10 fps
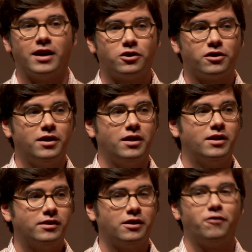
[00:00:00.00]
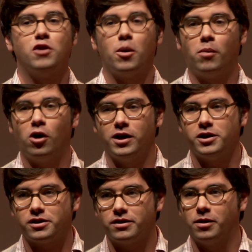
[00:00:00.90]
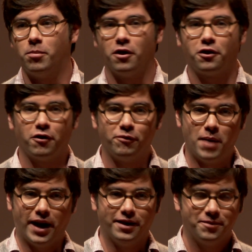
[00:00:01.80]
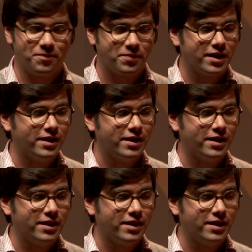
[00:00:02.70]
this country is if you abolish the month of May.